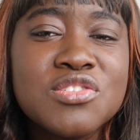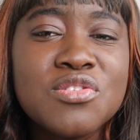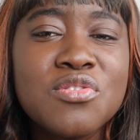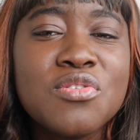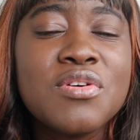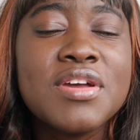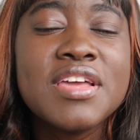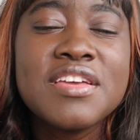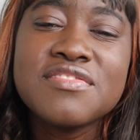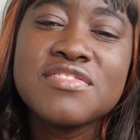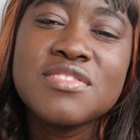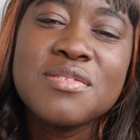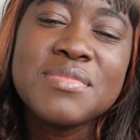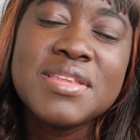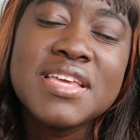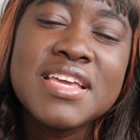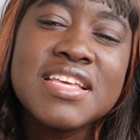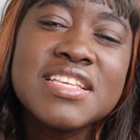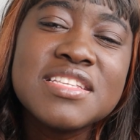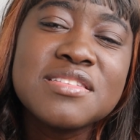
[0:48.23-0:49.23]
So if
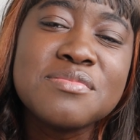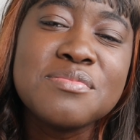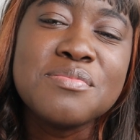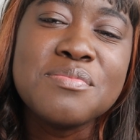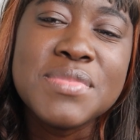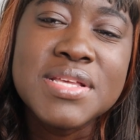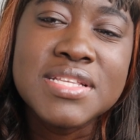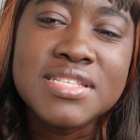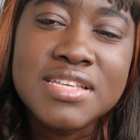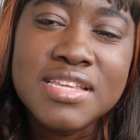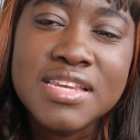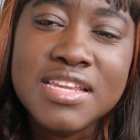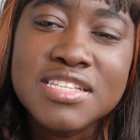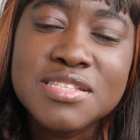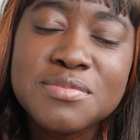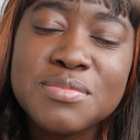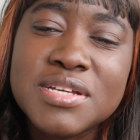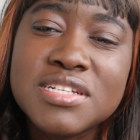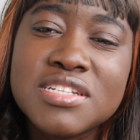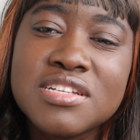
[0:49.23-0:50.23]
something is missing,
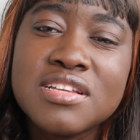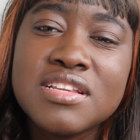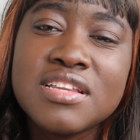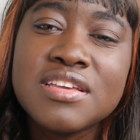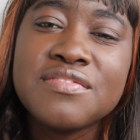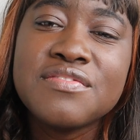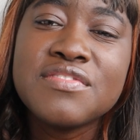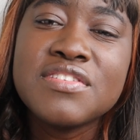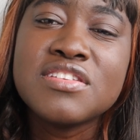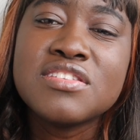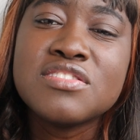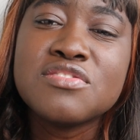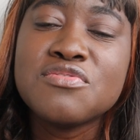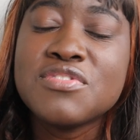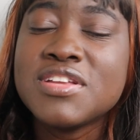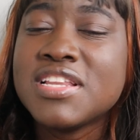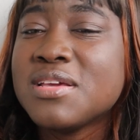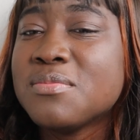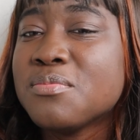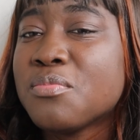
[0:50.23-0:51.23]
especially if it's
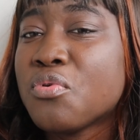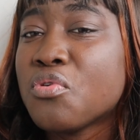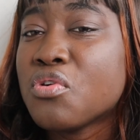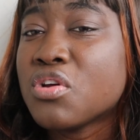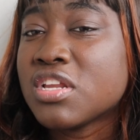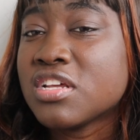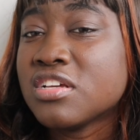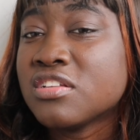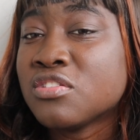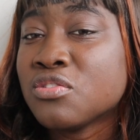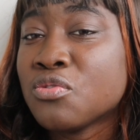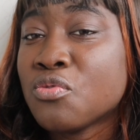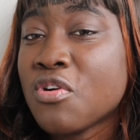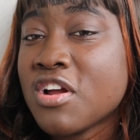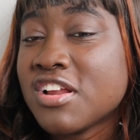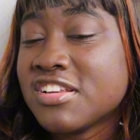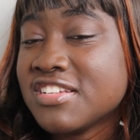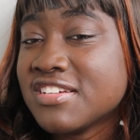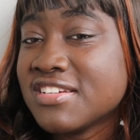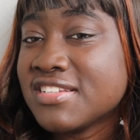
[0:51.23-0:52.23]
really important
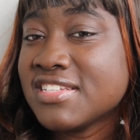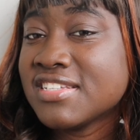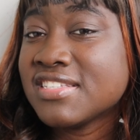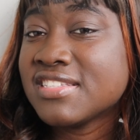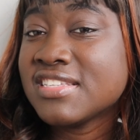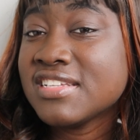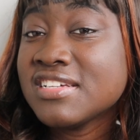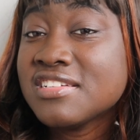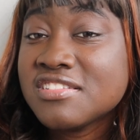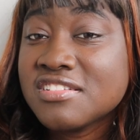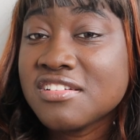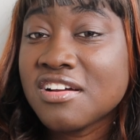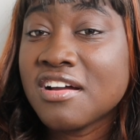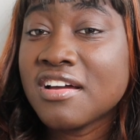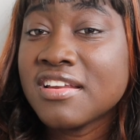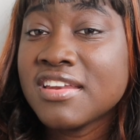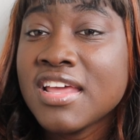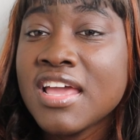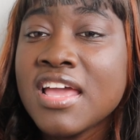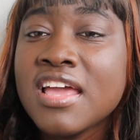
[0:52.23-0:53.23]
towards your
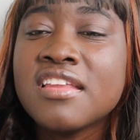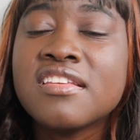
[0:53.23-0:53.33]
decision,